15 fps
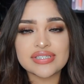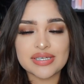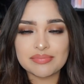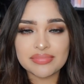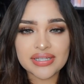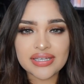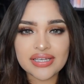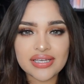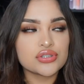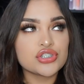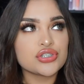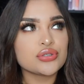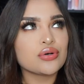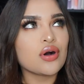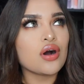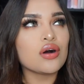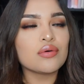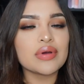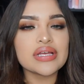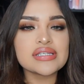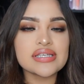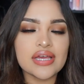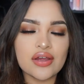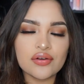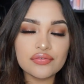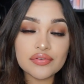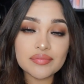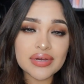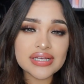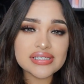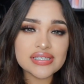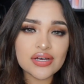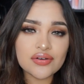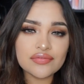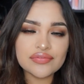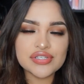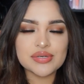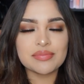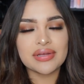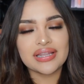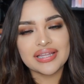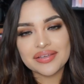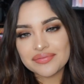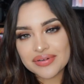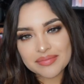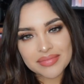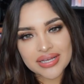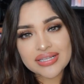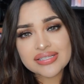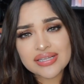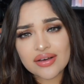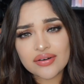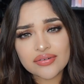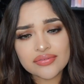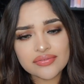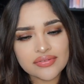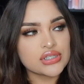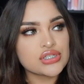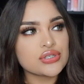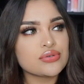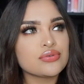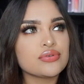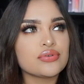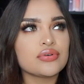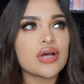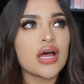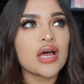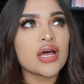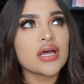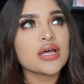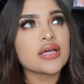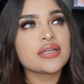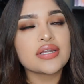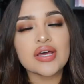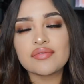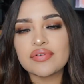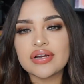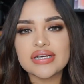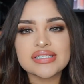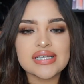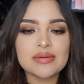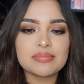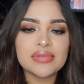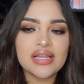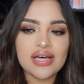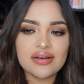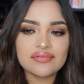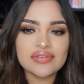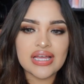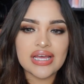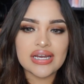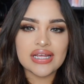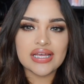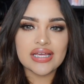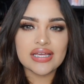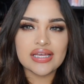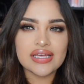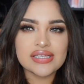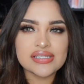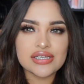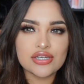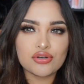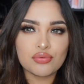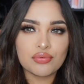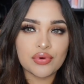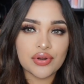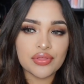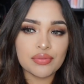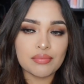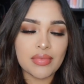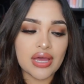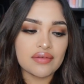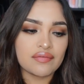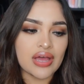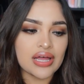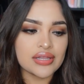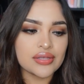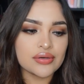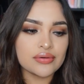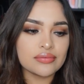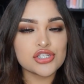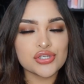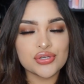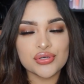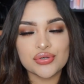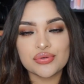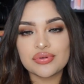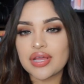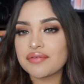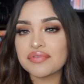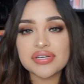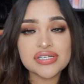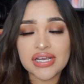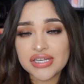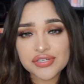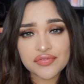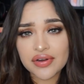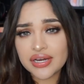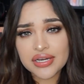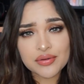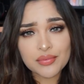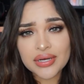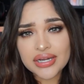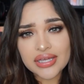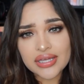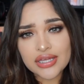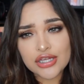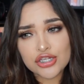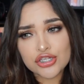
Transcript: deeply, to always care for myself, to believe in myself, to never accept love that isn't worth my value, to never change for anybody,